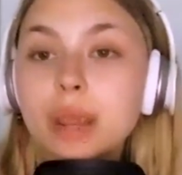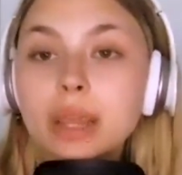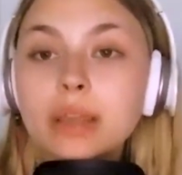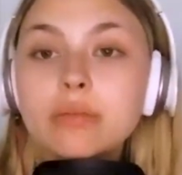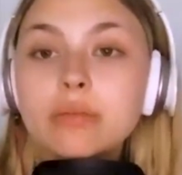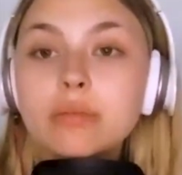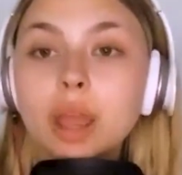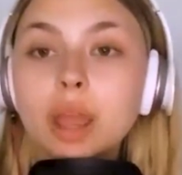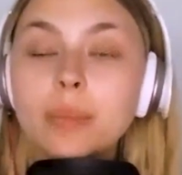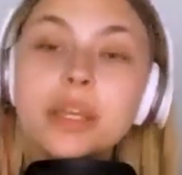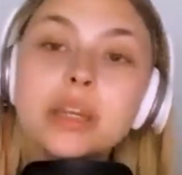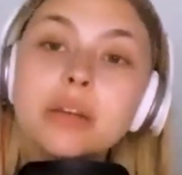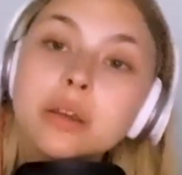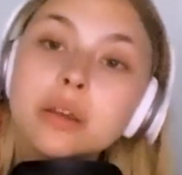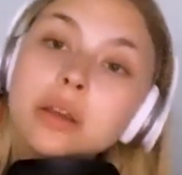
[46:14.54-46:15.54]
she made,
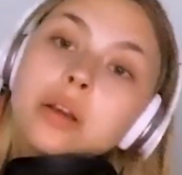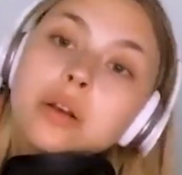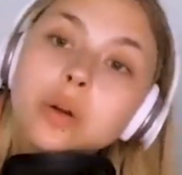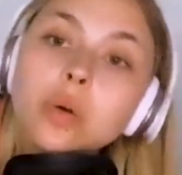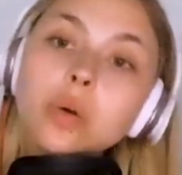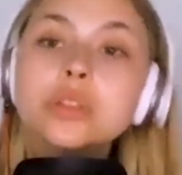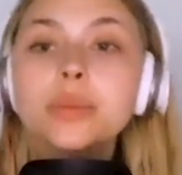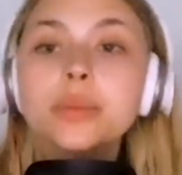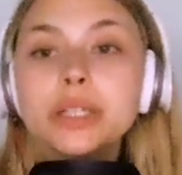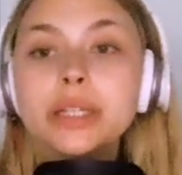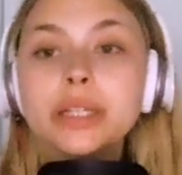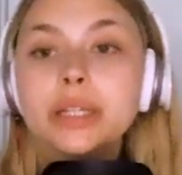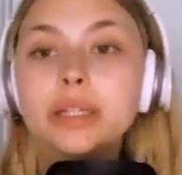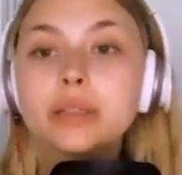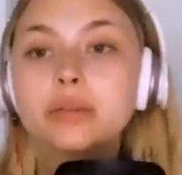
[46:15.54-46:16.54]

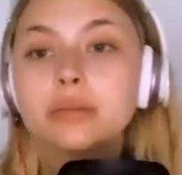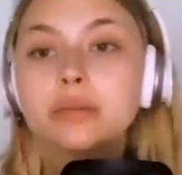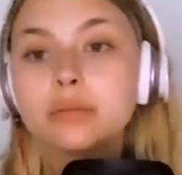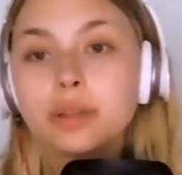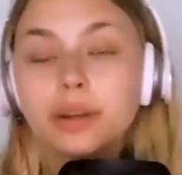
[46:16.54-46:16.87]
ultimately,